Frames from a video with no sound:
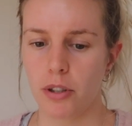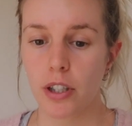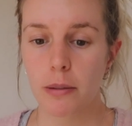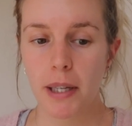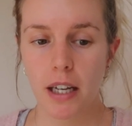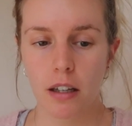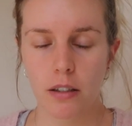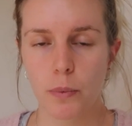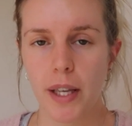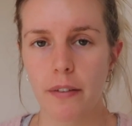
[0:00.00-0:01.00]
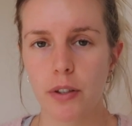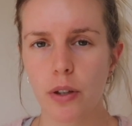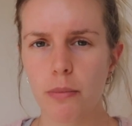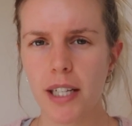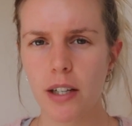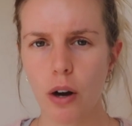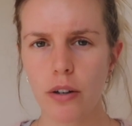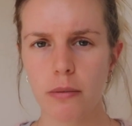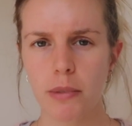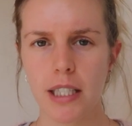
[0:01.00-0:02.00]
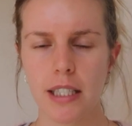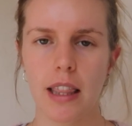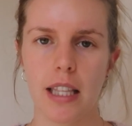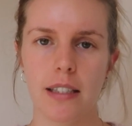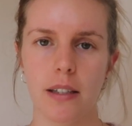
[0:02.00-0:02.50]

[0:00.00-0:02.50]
Just because we have so many condiments and things